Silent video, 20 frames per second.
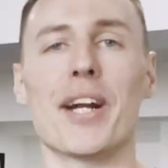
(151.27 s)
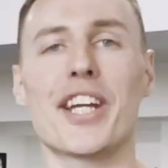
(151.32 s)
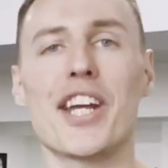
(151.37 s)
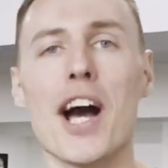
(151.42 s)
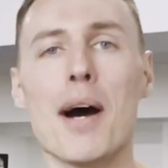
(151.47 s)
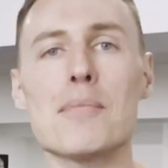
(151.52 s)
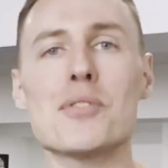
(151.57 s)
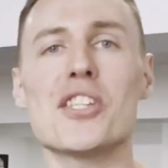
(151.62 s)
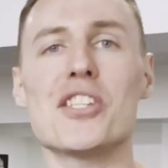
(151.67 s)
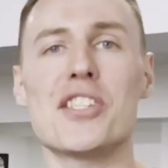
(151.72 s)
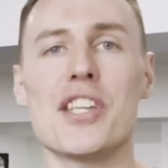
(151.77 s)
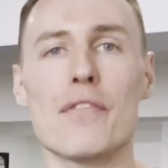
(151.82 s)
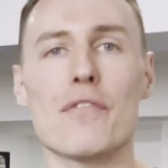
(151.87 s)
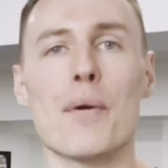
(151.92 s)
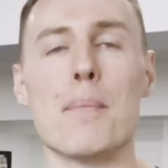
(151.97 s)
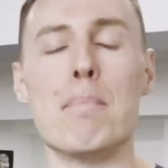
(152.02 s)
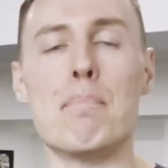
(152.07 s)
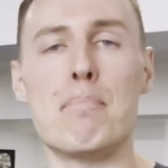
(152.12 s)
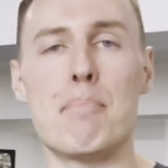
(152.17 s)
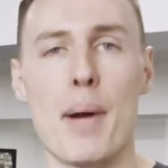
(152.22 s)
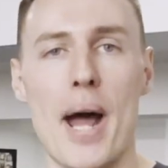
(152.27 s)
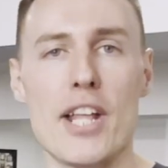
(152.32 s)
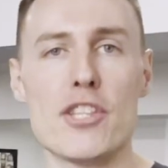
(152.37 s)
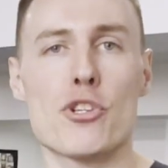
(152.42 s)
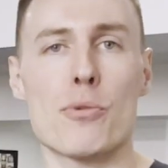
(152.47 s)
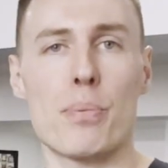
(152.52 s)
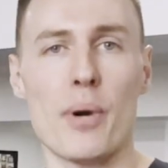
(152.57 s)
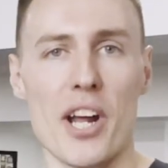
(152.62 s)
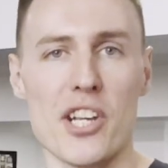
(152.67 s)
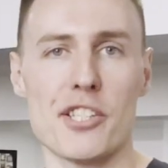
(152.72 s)
comes to different
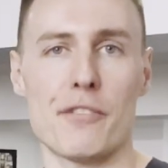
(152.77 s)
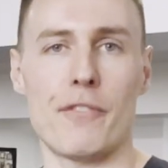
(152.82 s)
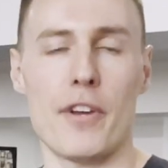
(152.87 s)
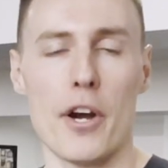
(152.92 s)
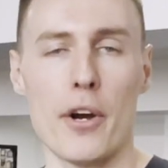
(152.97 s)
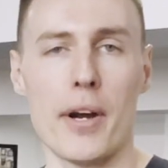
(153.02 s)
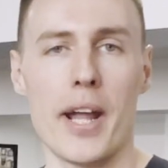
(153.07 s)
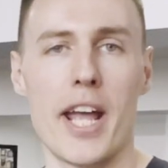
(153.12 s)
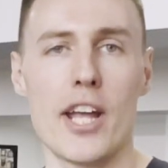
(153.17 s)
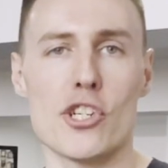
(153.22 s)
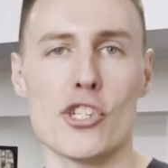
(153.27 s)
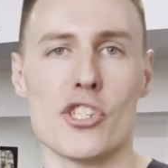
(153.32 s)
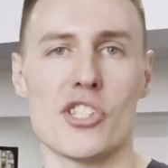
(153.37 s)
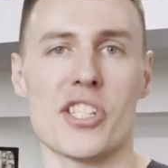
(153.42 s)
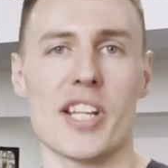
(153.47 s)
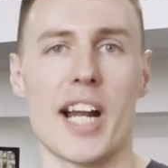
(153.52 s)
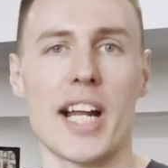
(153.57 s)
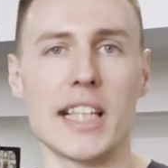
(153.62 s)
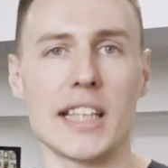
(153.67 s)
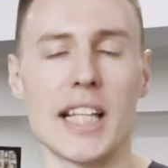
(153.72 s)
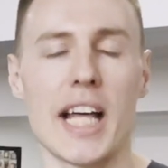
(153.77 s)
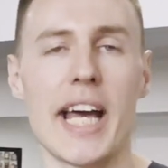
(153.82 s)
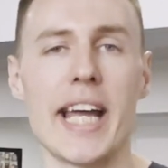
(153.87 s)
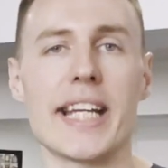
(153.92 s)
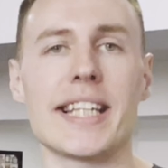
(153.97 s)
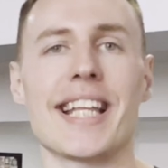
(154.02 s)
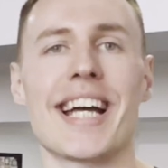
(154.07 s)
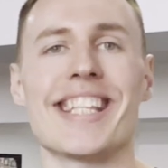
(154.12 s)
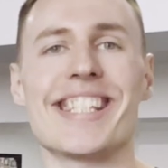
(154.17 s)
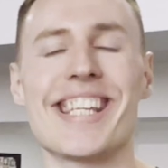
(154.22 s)
bench press variations that I
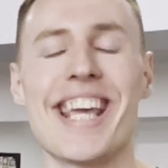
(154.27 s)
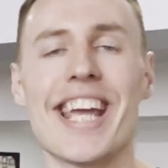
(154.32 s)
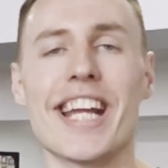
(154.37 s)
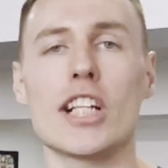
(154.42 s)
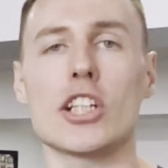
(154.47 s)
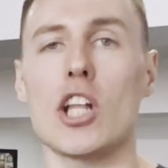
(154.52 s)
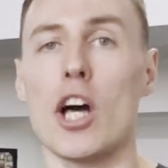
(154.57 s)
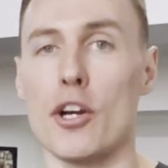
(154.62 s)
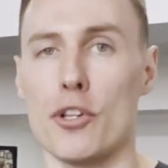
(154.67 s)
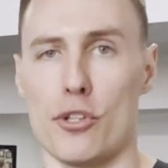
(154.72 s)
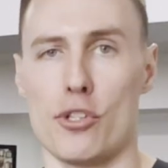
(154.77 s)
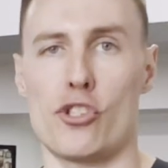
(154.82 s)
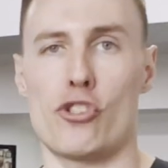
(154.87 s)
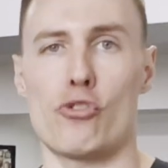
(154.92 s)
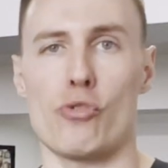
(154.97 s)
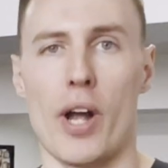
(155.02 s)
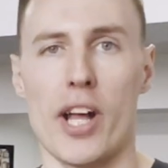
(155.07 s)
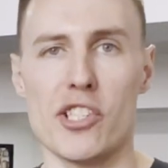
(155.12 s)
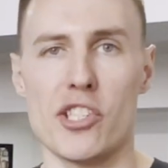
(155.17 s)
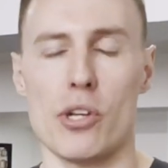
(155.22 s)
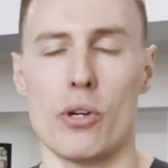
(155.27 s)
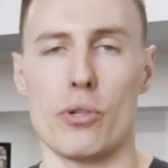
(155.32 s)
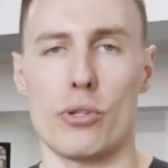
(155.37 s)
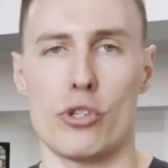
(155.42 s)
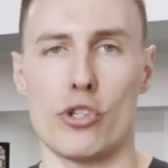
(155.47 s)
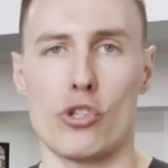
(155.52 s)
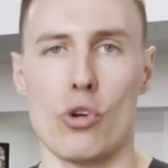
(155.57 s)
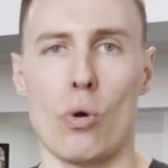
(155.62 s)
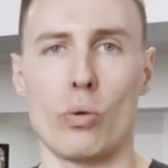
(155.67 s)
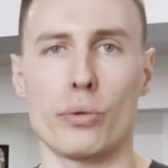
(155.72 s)
like that take a lot of the stress out of the
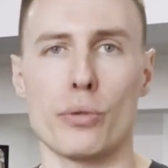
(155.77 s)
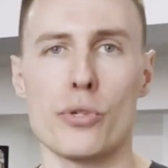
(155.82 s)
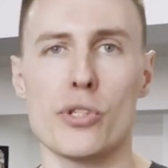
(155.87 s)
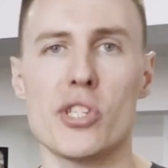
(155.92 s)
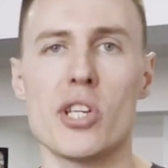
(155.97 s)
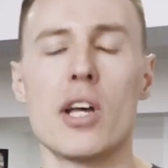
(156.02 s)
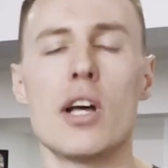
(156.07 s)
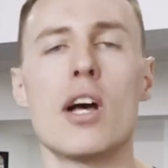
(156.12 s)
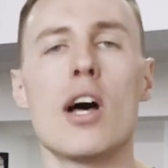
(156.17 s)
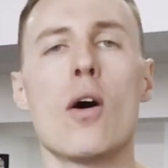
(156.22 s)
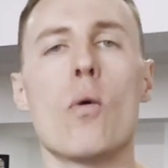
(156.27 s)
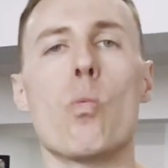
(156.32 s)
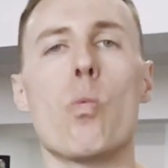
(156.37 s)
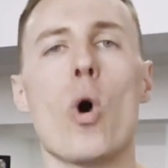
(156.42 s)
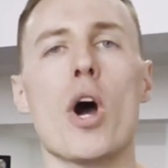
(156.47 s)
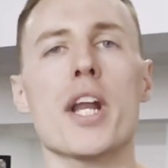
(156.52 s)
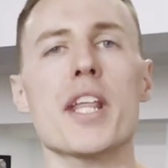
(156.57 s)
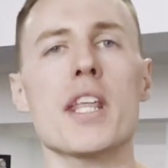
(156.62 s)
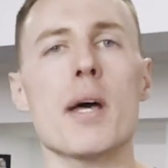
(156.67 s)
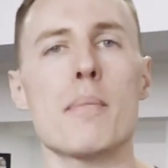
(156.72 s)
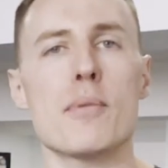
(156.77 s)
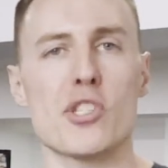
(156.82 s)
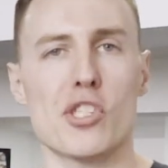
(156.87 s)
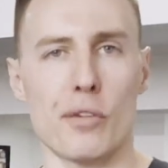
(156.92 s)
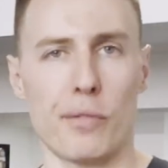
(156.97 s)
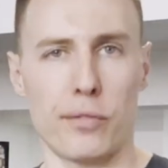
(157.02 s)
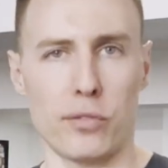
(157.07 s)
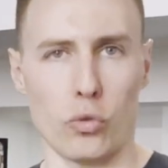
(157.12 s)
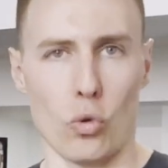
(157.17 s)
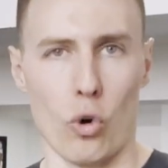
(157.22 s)
shoulders, one of them is the
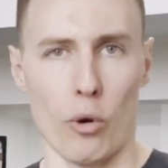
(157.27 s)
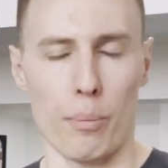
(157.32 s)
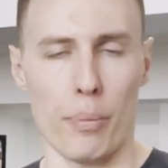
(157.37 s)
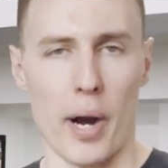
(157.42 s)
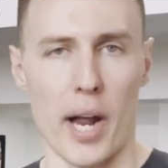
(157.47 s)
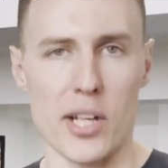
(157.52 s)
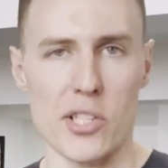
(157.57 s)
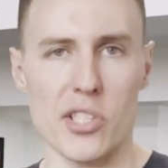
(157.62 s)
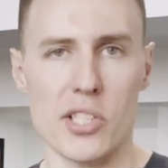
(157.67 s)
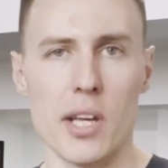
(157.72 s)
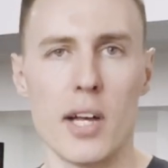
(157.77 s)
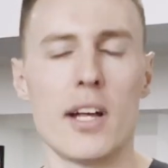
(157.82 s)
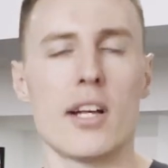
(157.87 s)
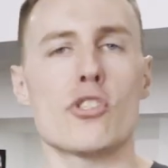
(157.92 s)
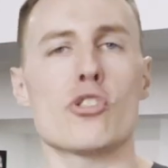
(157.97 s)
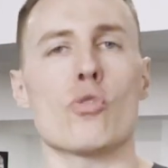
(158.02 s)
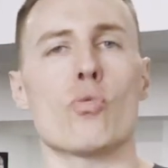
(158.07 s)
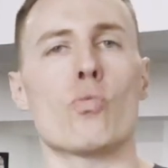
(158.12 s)
floor press. So